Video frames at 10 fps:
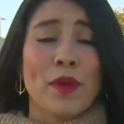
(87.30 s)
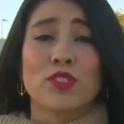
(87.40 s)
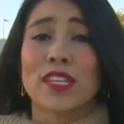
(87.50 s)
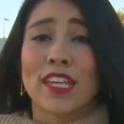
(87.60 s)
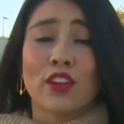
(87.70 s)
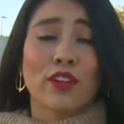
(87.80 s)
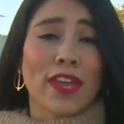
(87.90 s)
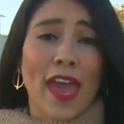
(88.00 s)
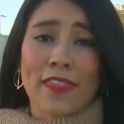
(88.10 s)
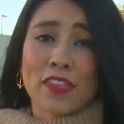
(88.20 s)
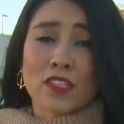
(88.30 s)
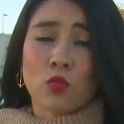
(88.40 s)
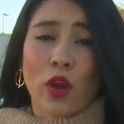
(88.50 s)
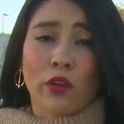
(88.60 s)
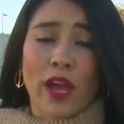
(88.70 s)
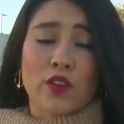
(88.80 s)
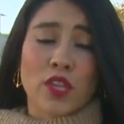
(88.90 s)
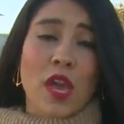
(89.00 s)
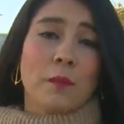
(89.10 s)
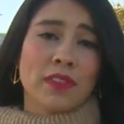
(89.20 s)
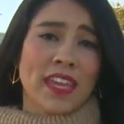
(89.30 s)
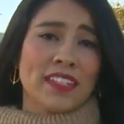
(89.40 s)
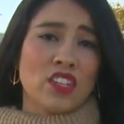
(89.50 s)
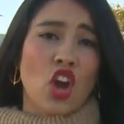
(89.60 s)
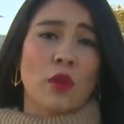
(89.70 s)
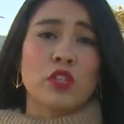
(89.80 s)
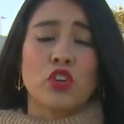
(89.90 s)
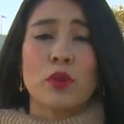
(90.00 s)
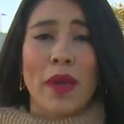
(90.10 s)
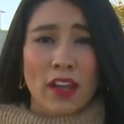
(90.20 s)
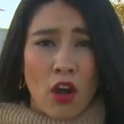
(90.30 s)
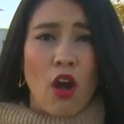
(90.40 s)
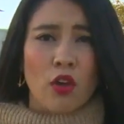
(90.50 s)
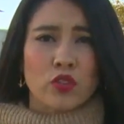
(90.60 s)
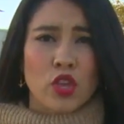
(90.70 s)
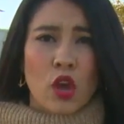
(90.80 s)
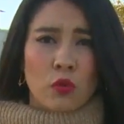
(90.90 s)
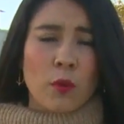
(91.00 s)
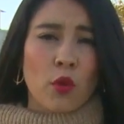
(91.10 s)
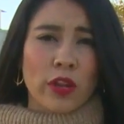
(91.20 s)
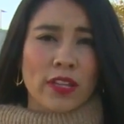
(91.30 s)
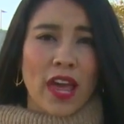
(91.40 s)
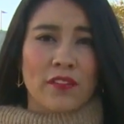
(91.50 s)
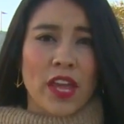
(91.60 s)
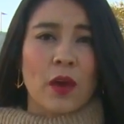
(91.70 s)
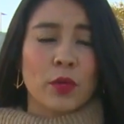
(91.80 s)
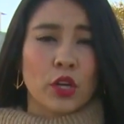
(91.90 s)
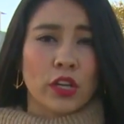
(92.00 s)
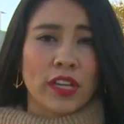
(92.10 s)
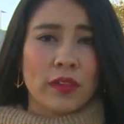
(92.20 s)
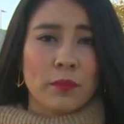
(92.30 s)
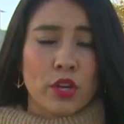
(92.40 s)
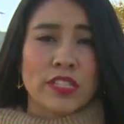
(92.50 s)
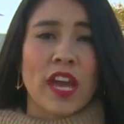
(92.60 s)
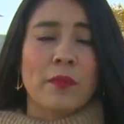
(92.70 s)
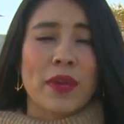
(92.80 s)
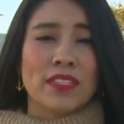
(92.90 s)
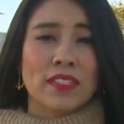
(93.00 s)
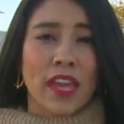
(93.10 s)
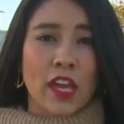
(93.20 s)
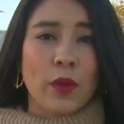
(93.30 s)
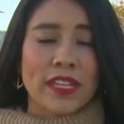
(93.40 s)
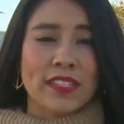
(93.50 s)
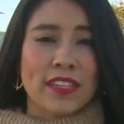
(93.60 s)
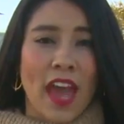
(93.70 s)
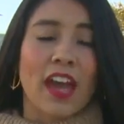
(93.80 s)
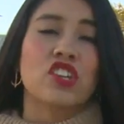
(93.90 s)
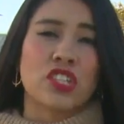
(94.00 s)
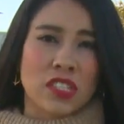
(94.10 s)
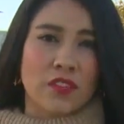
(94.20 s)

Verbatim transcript: about security at this warehouse, but they did not return my calls. Reporting live in Albuquerque, Marissa Armas, KOAT Action